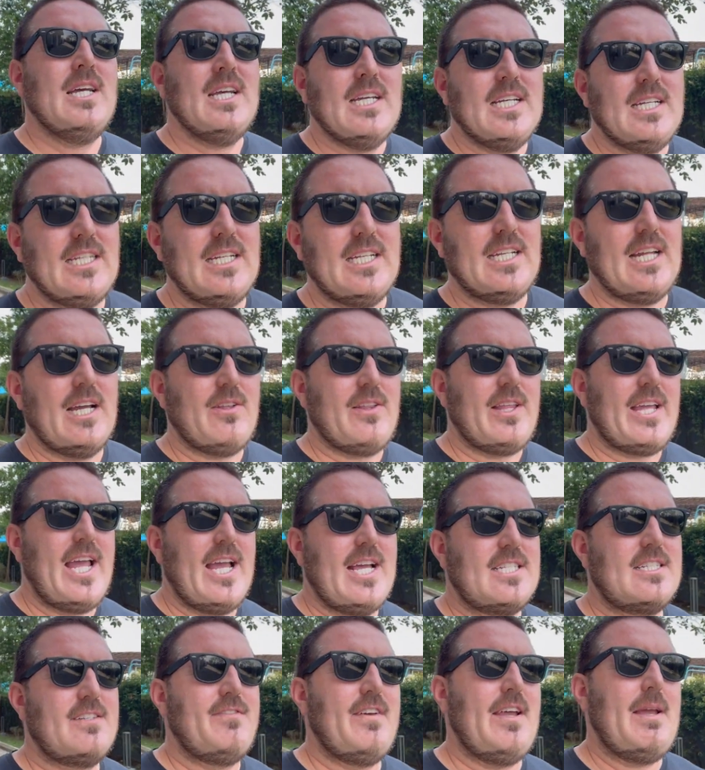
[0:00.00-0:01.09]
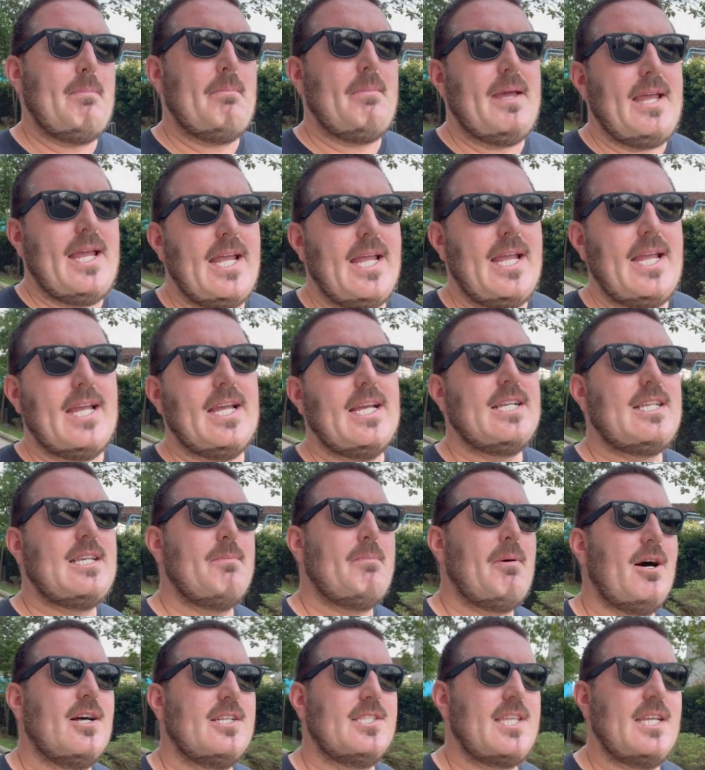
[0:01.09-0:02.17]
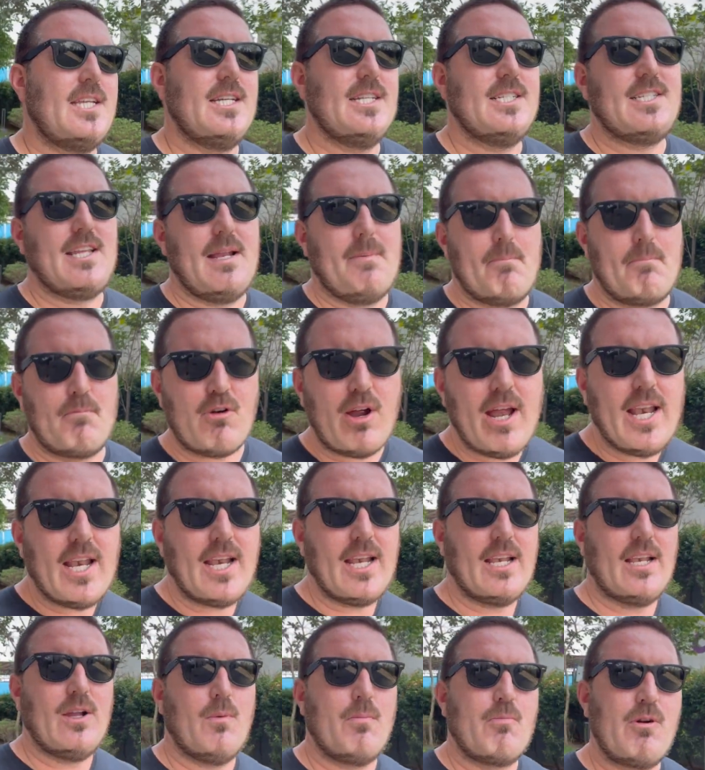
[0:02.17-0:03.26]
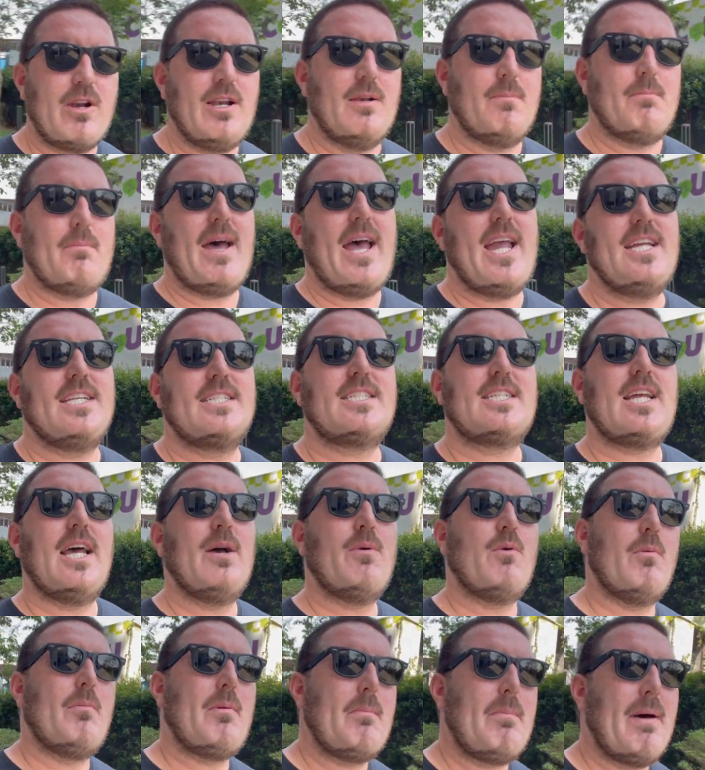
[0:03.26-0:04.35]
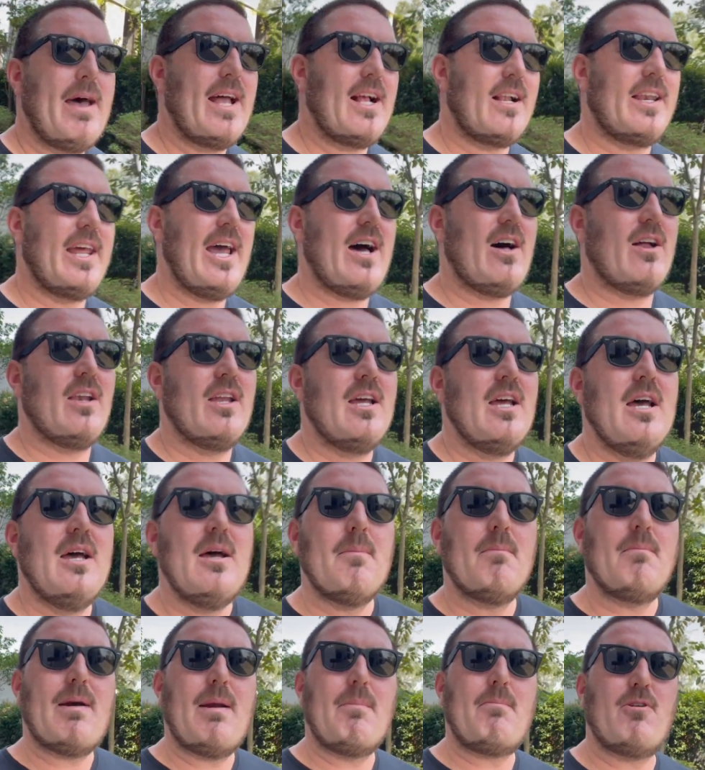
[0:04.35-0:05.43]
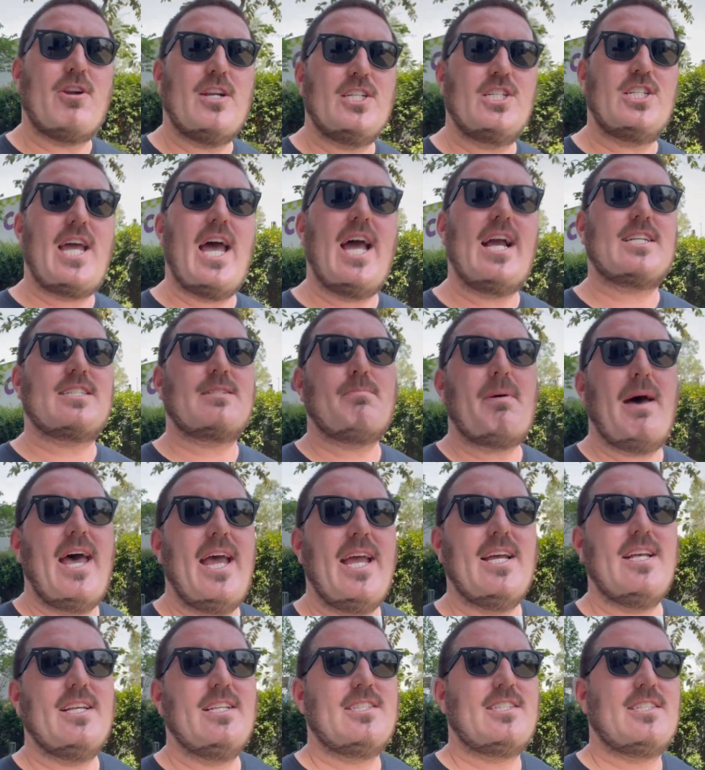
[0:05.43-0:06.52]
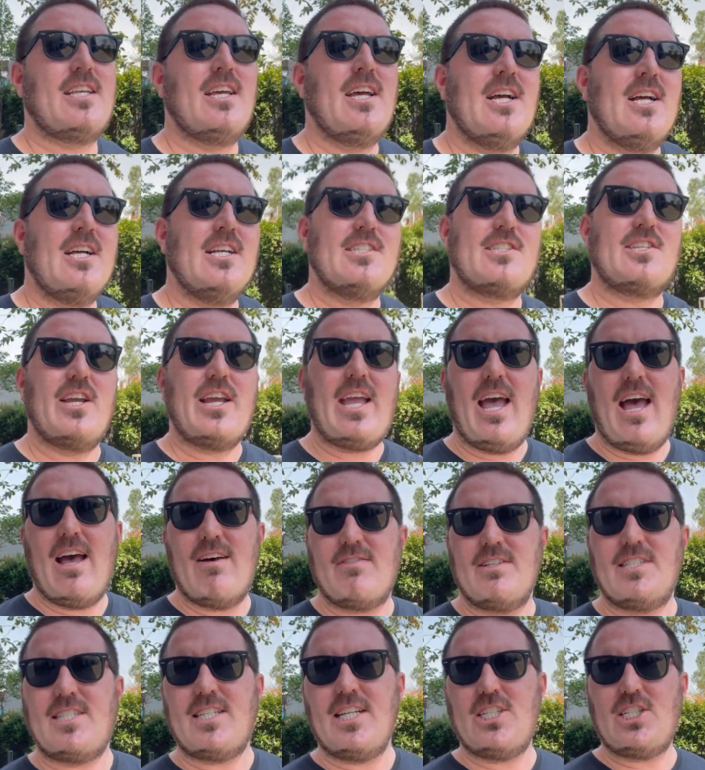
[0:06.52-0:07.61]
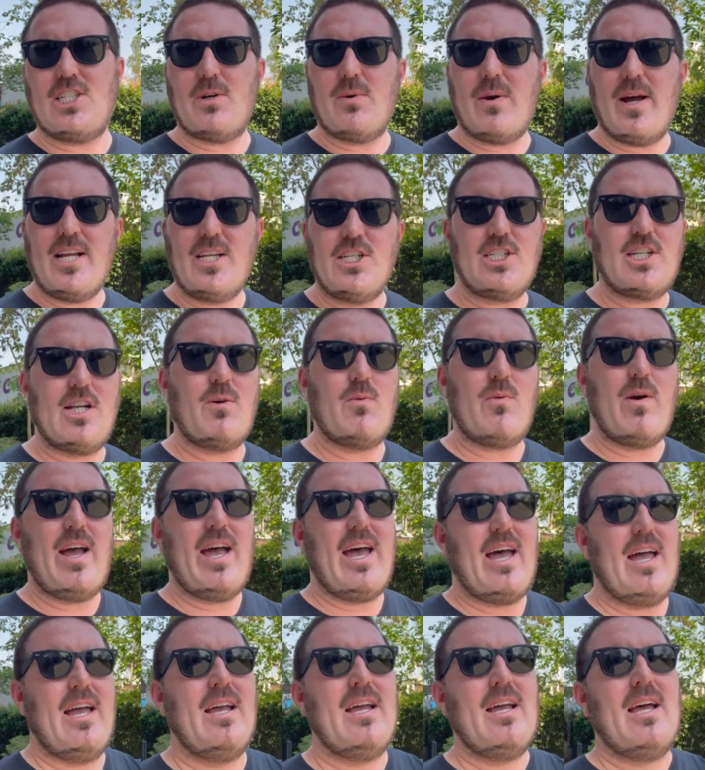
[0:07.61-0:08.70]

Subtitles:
you know, the SVB depositors in Britain or Britain-based will be bailed out by British taxpayers. So you have a situation where